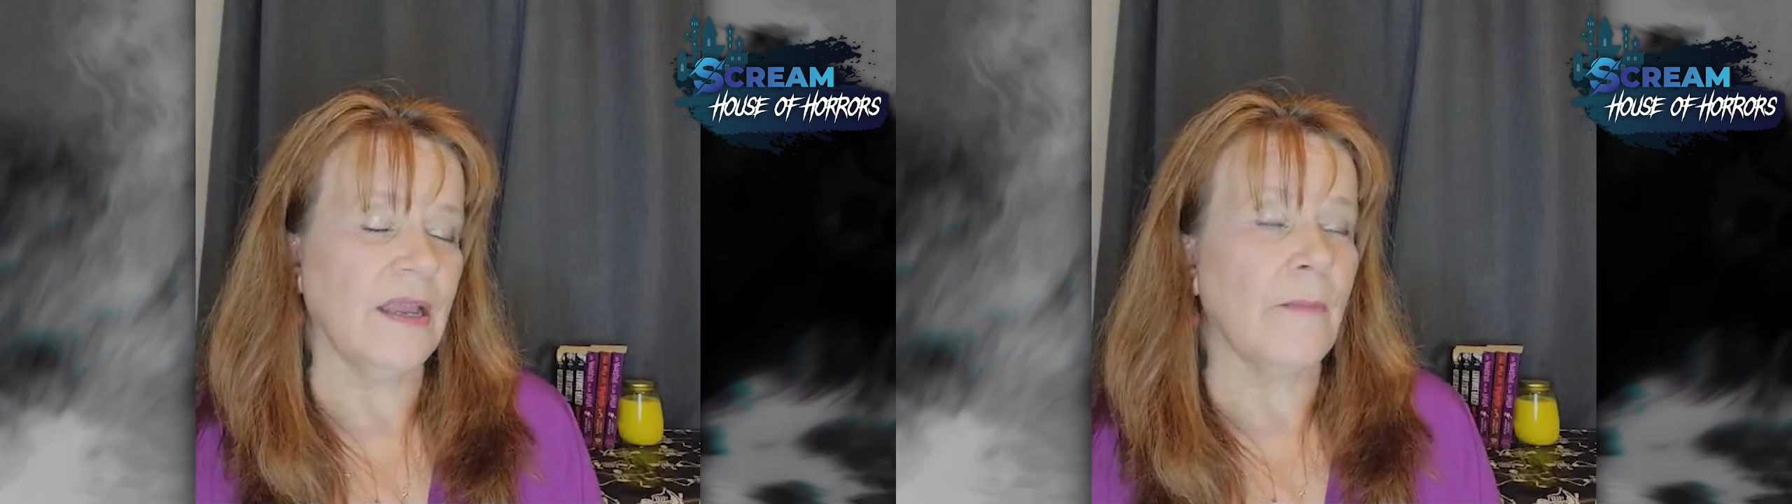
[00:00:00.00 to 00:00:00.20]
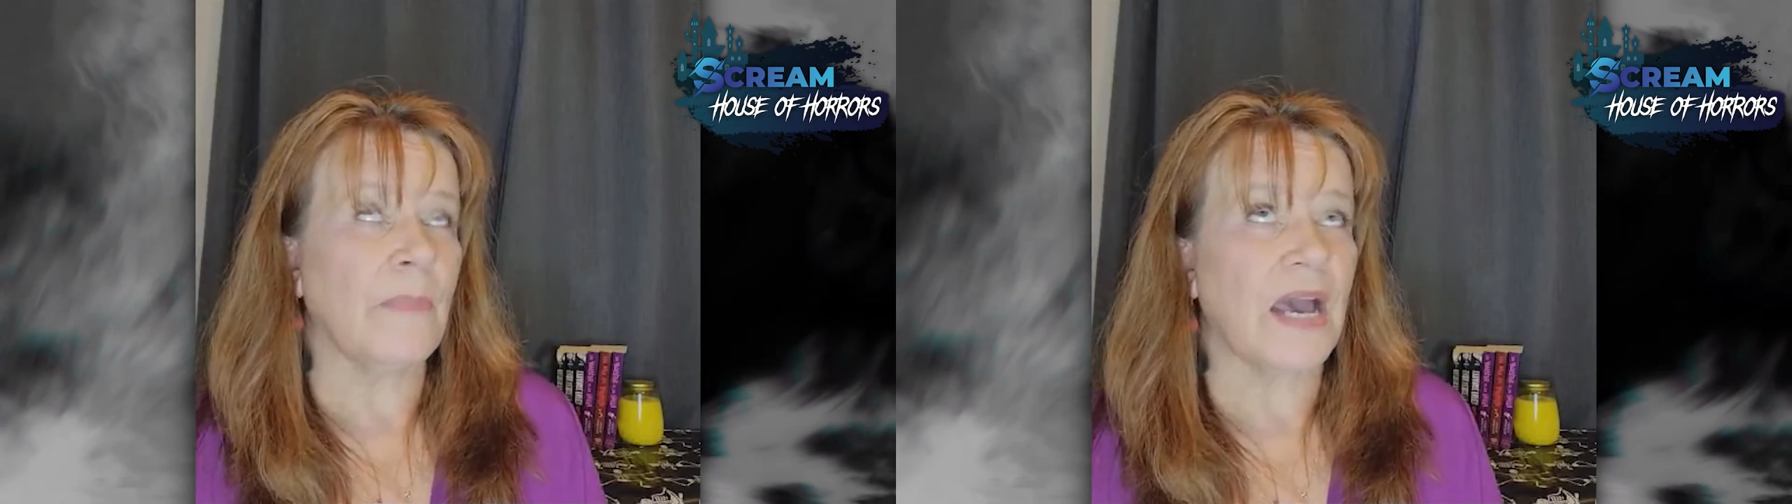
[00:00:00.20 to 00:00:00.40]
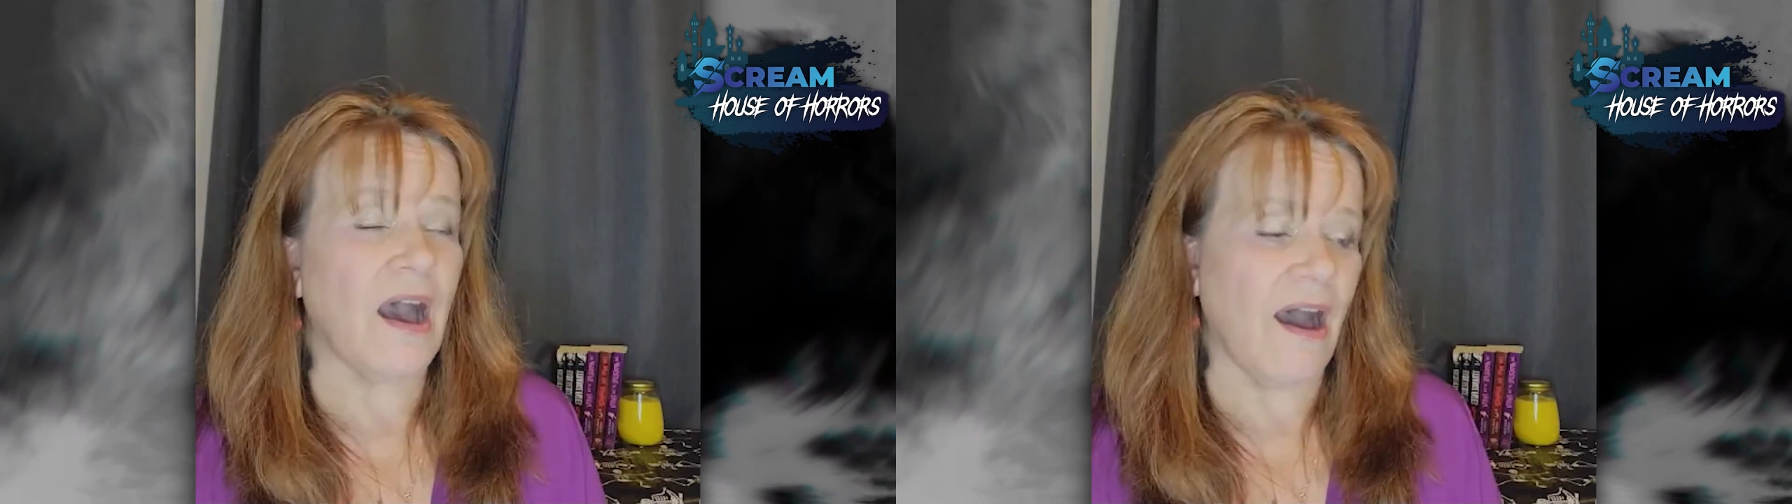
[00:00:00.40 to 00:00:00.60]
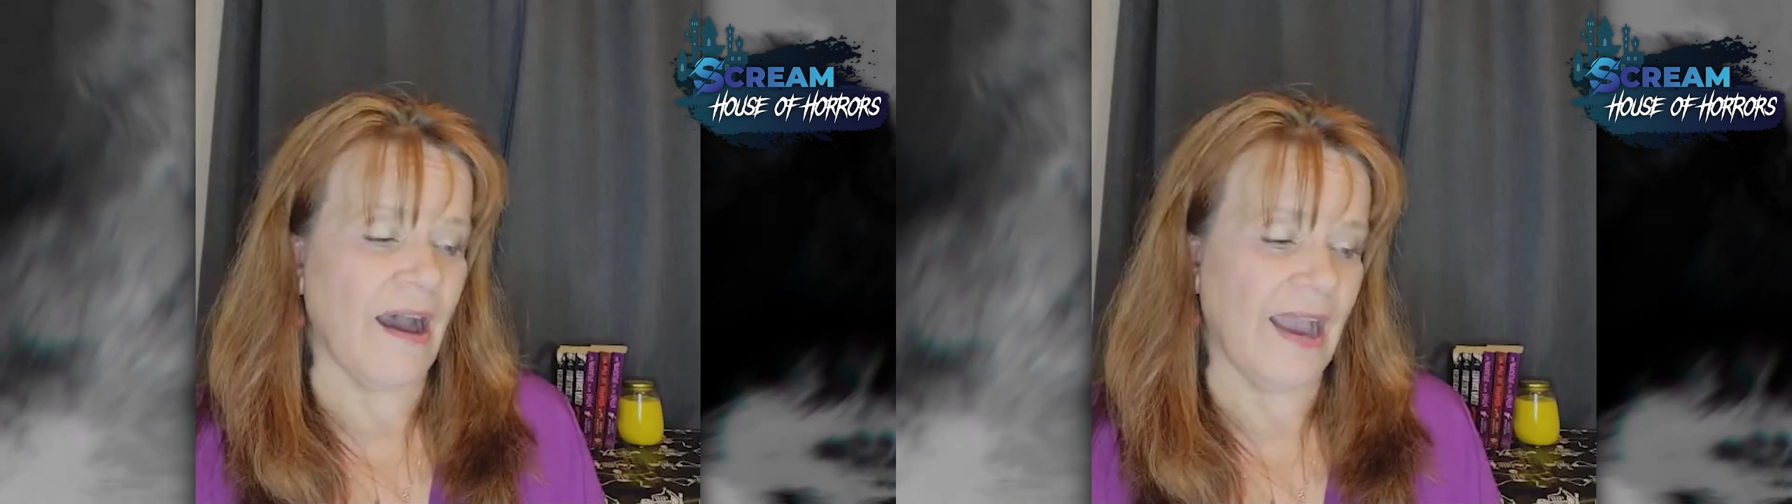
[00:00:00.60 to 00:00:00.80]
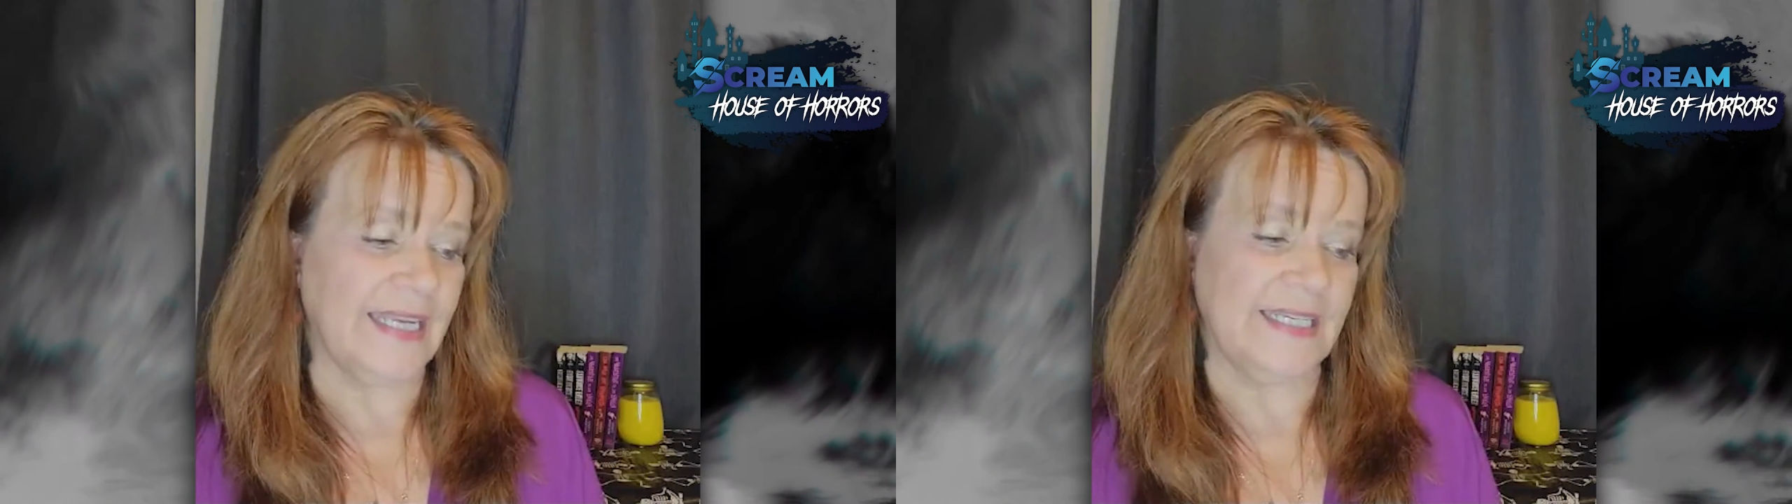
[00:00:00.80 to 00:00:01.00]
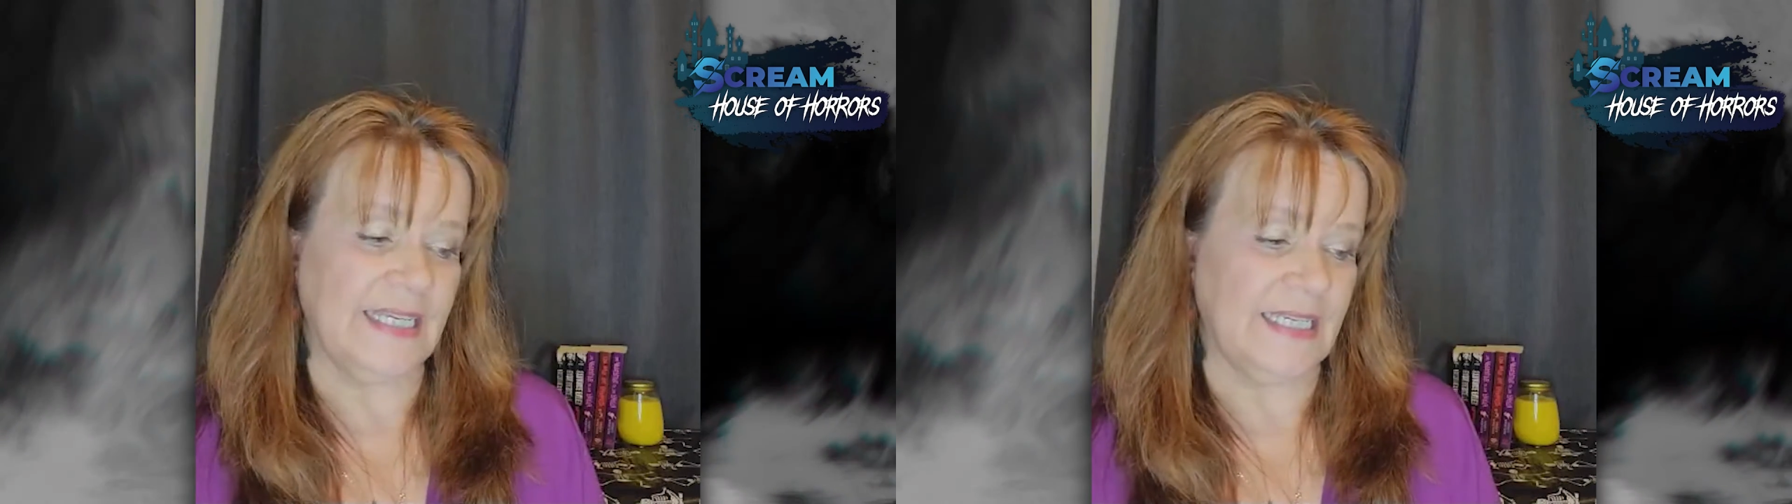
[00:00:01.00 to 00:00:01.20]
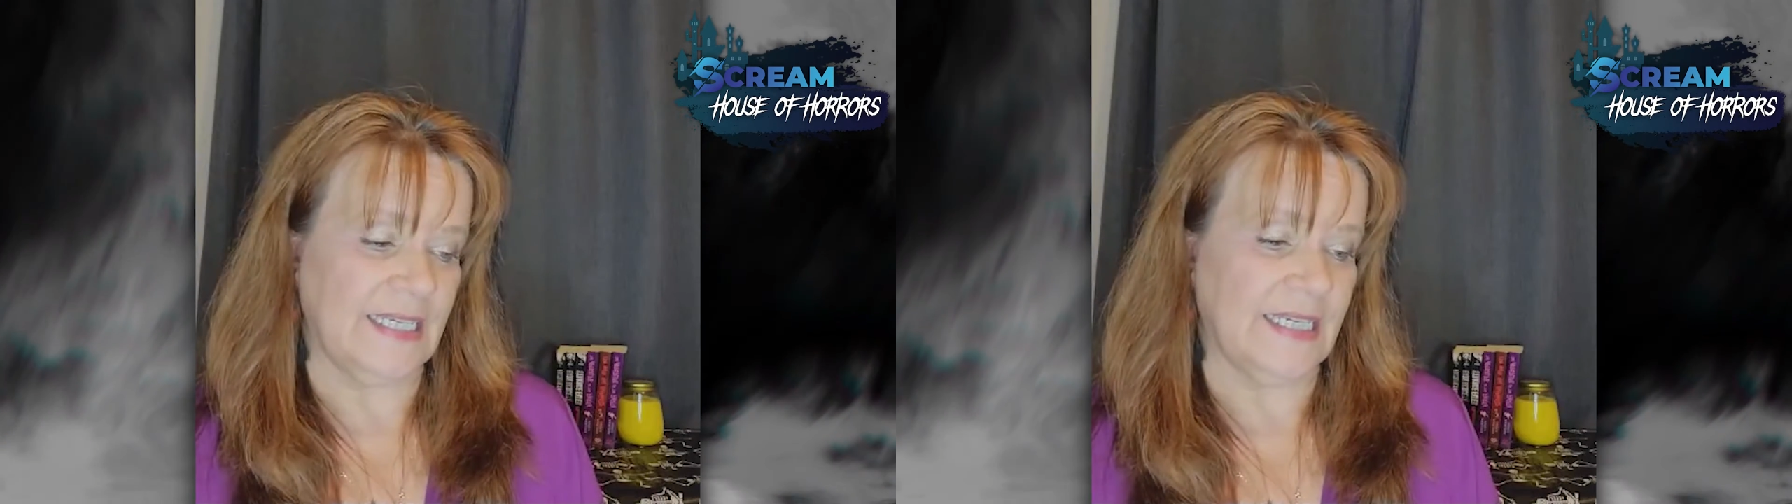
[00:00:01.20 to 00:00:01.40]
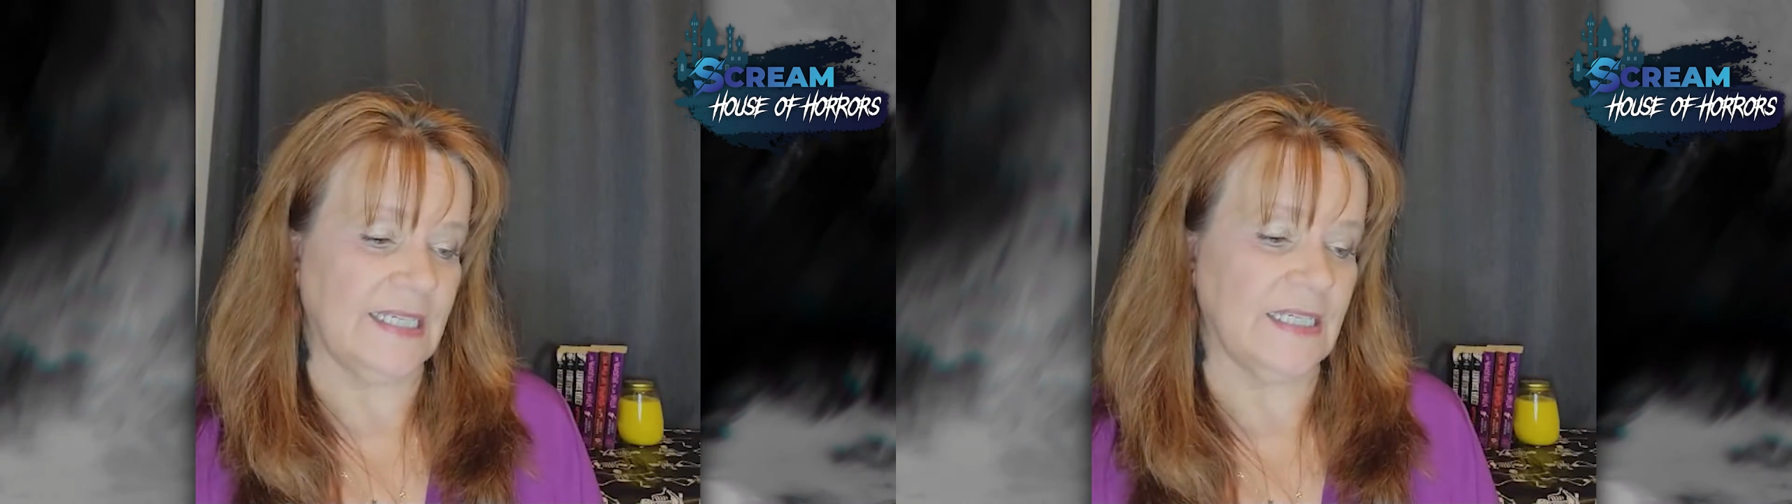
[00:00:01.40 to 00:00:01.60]
But I
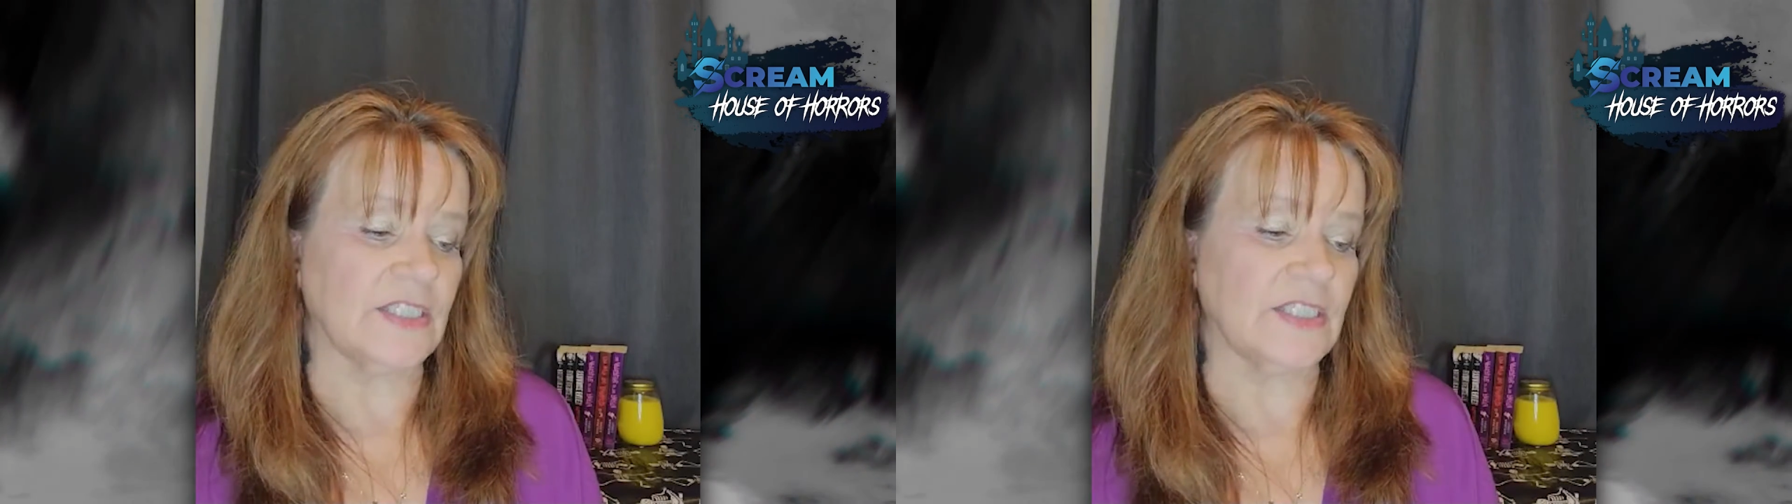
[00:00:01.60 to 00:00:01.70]
needed it,